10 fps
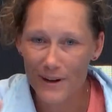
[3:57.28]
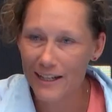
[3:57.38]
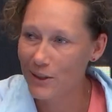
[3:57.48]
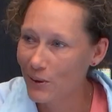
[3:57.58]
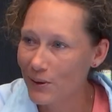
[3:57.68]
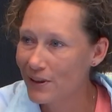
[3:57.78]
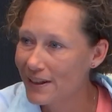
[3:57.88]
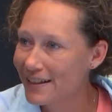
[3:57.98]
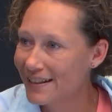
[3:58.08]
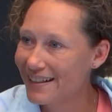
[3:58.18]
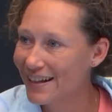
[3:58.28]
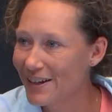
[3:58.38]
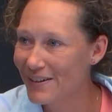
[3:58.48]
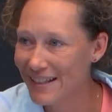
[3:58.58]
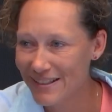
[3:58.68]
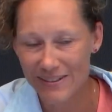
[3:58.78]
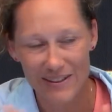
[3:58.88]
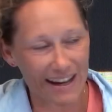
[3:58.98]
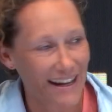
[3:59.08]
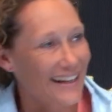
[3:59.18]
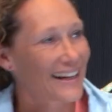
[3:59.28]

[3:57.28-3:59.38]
I already cook. I already do that.